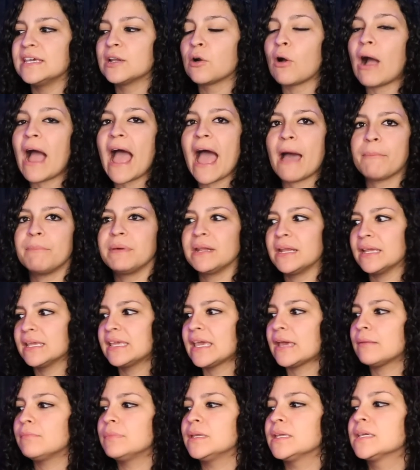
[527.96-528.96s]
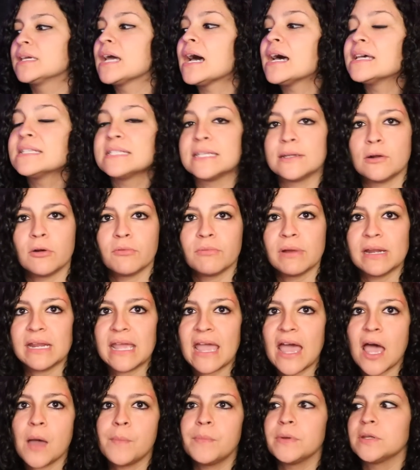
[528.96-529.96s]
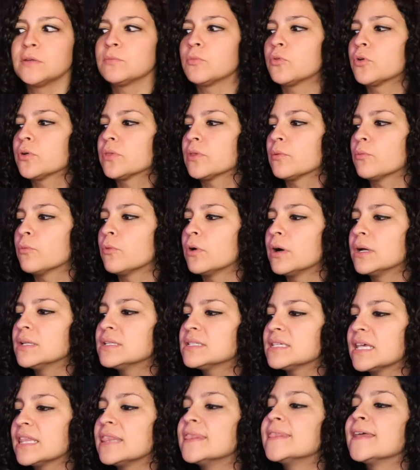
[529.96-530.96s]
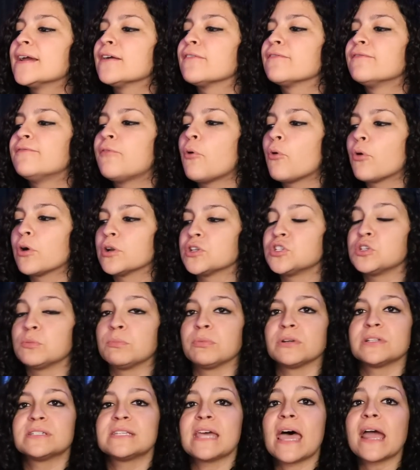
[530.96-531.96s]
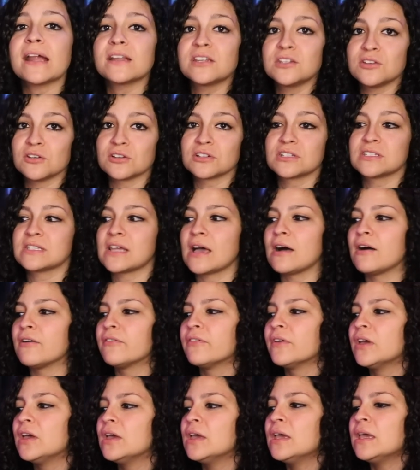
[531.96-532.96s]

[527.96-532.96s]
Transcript: it'll happen again because it already happened more than once and therefore to protect yourself